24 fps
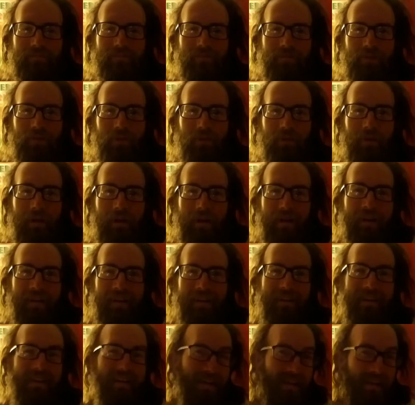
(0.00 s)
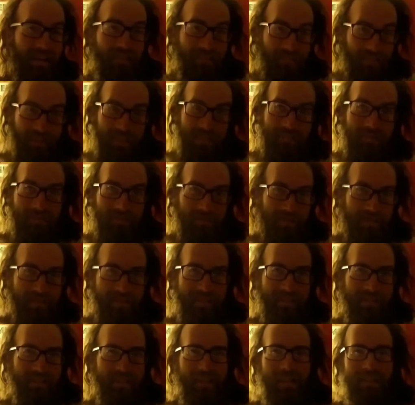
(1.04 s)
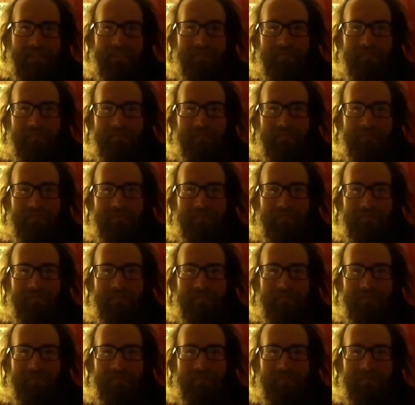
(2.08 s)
or if it's even worse than that,